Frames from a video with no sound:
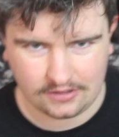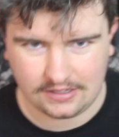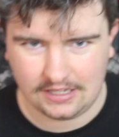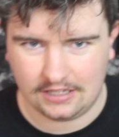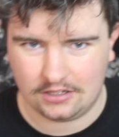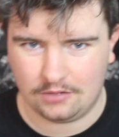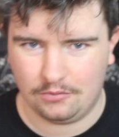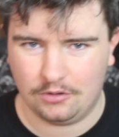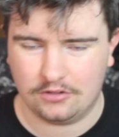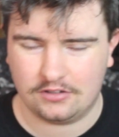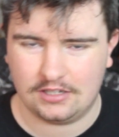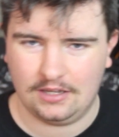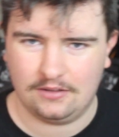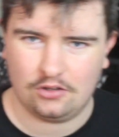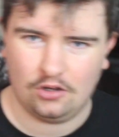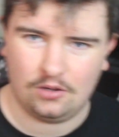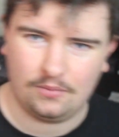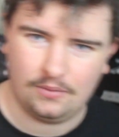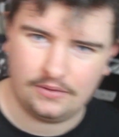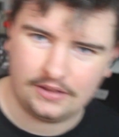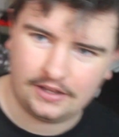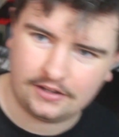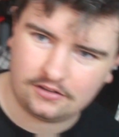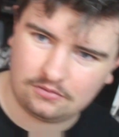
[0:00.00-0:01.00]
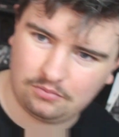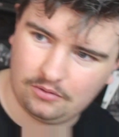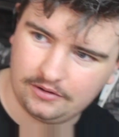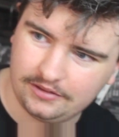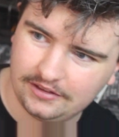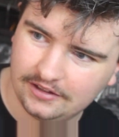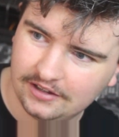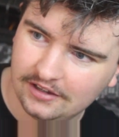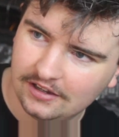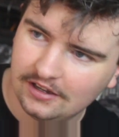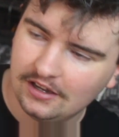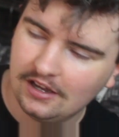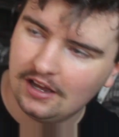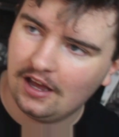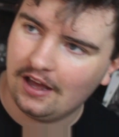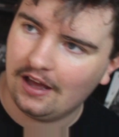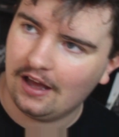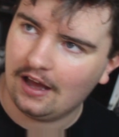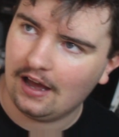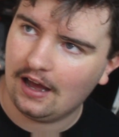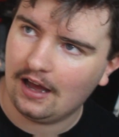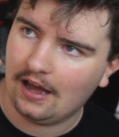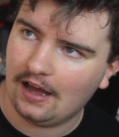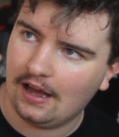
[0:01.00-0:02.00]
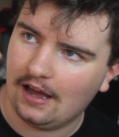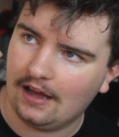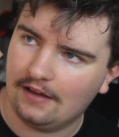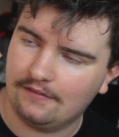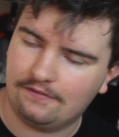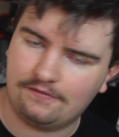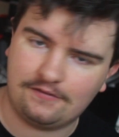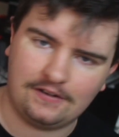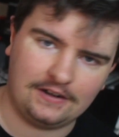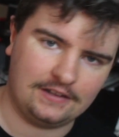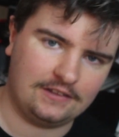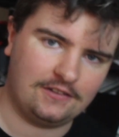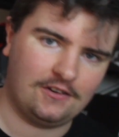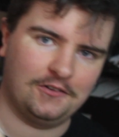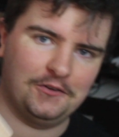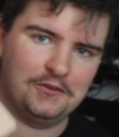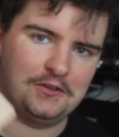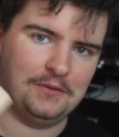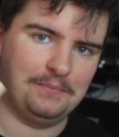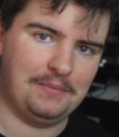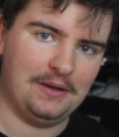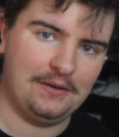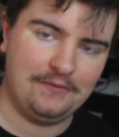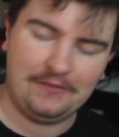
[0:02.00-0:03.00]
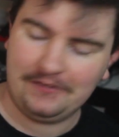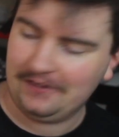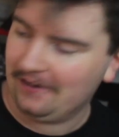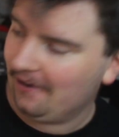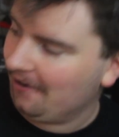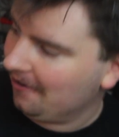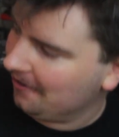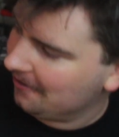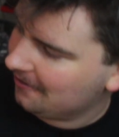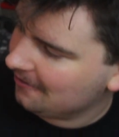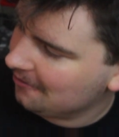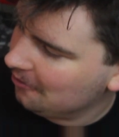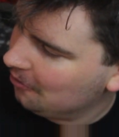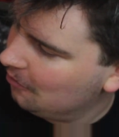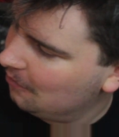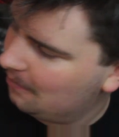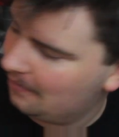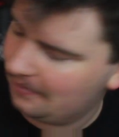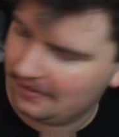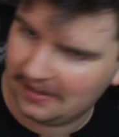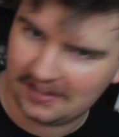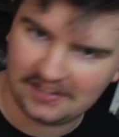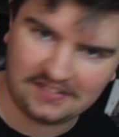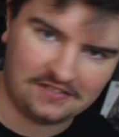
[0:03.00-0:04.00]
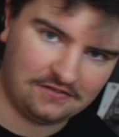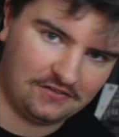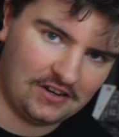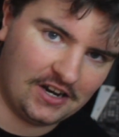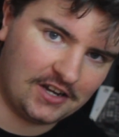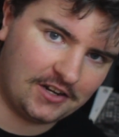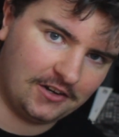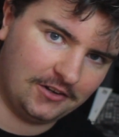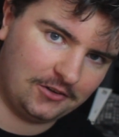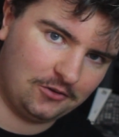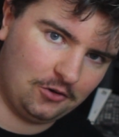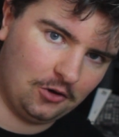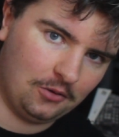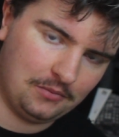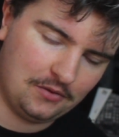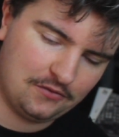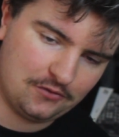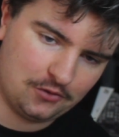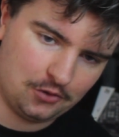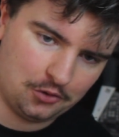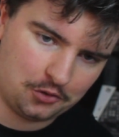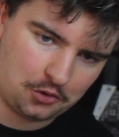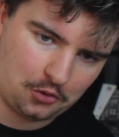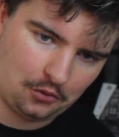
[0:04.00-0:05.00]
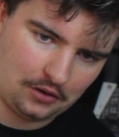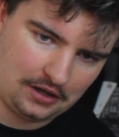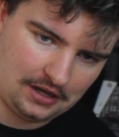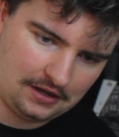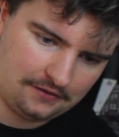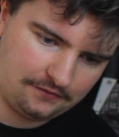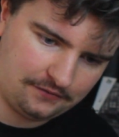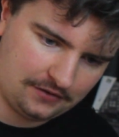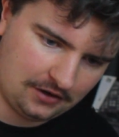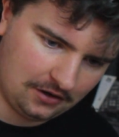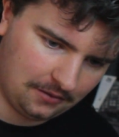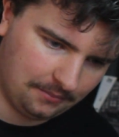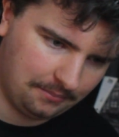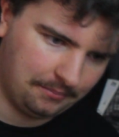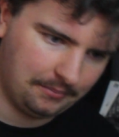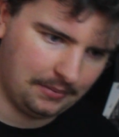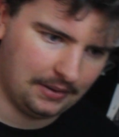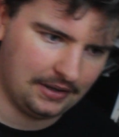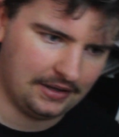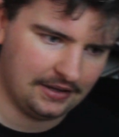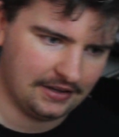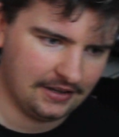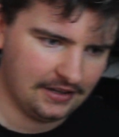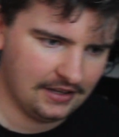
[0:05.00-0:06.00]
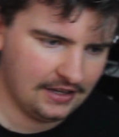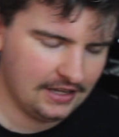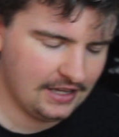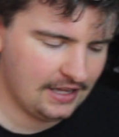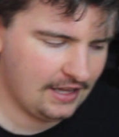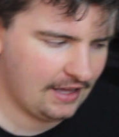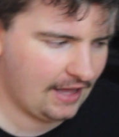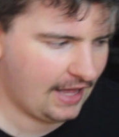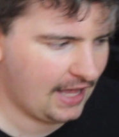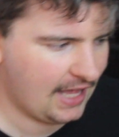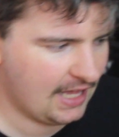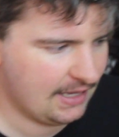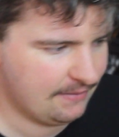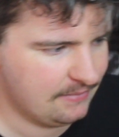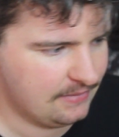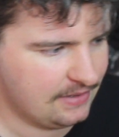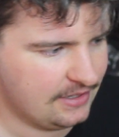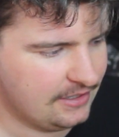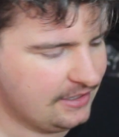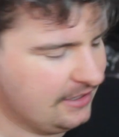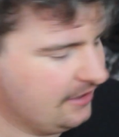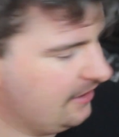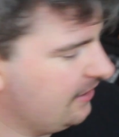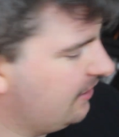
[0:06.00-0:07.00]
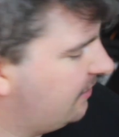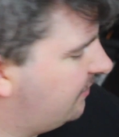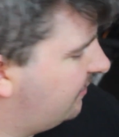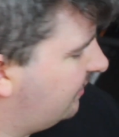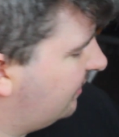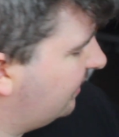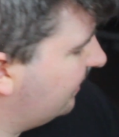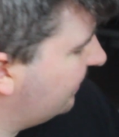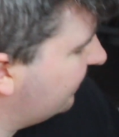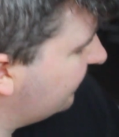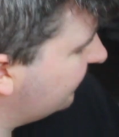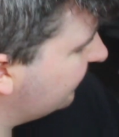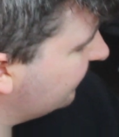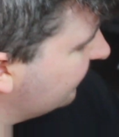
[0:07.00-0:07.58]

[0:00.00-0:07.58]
going to take too much time to talk about this one. Frank Turner's a bit of an arsehole, but this record got me through quite a fair bit. And at least